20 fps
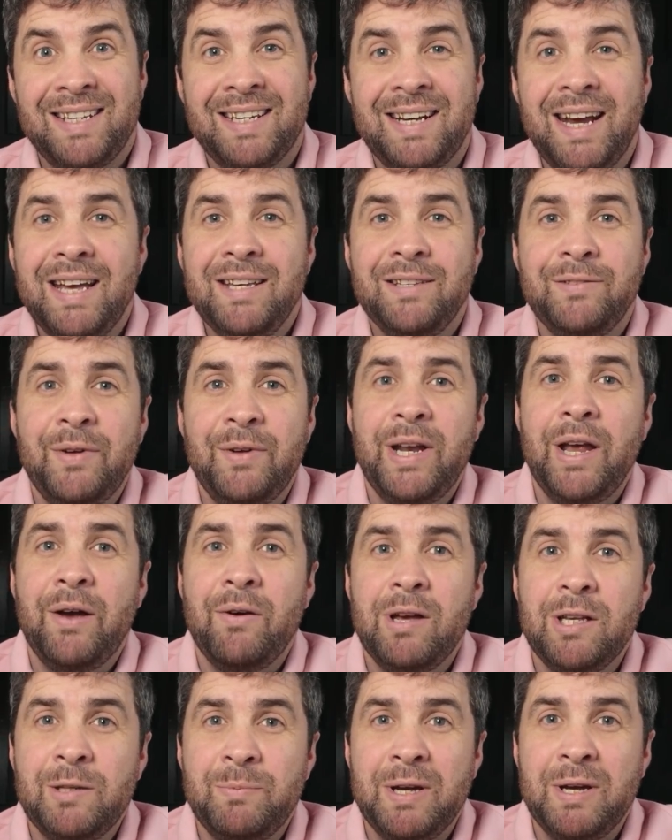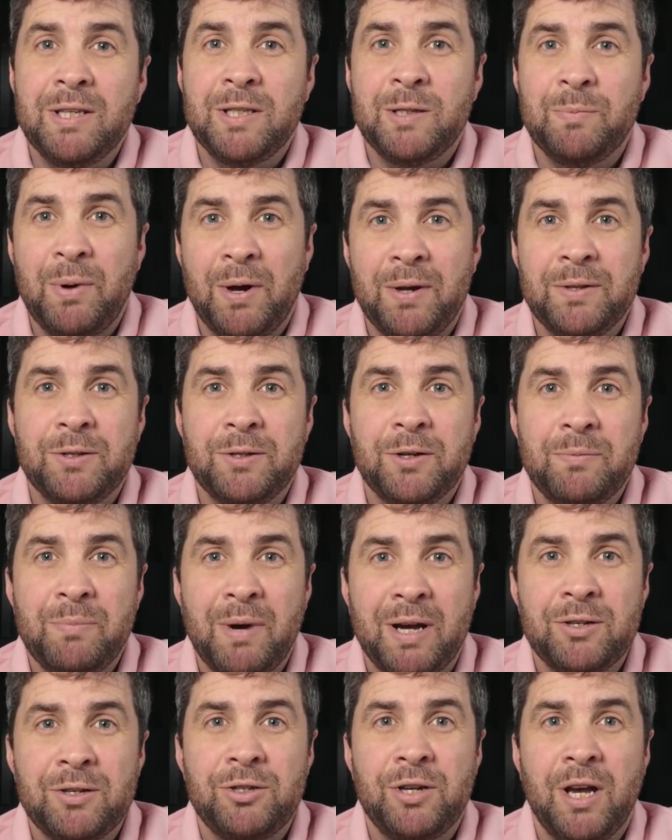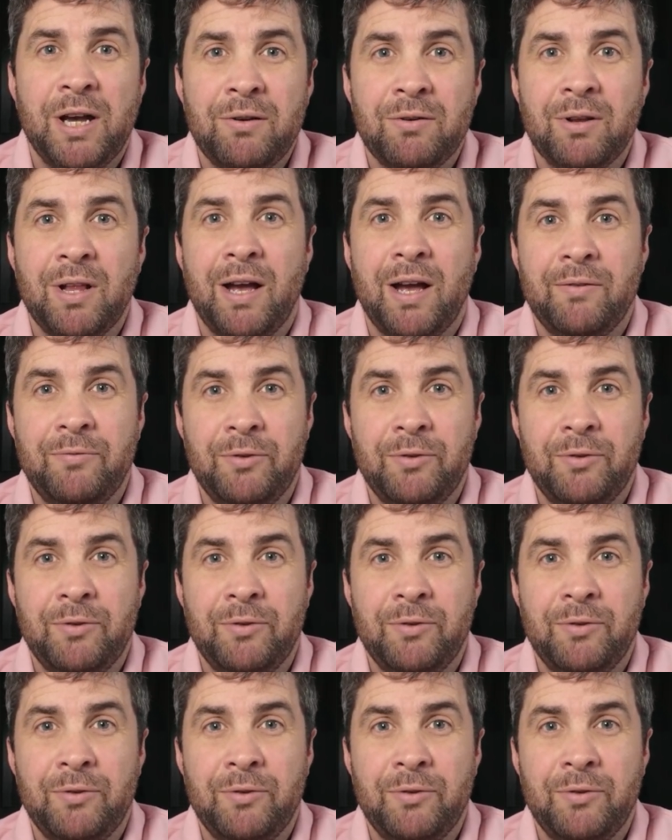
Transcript: today's video is being sponsored by Shangri-La